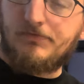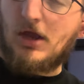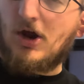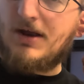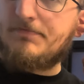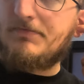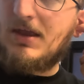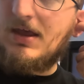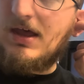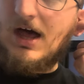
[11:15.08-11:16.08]
All right?
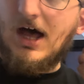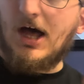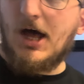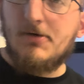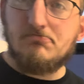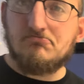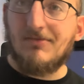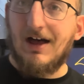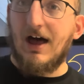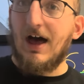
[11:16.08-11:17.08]

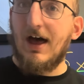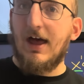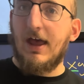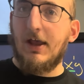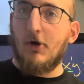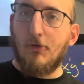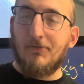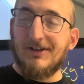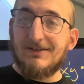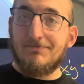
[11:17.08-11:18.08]
I hope
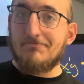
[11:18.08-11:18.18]
this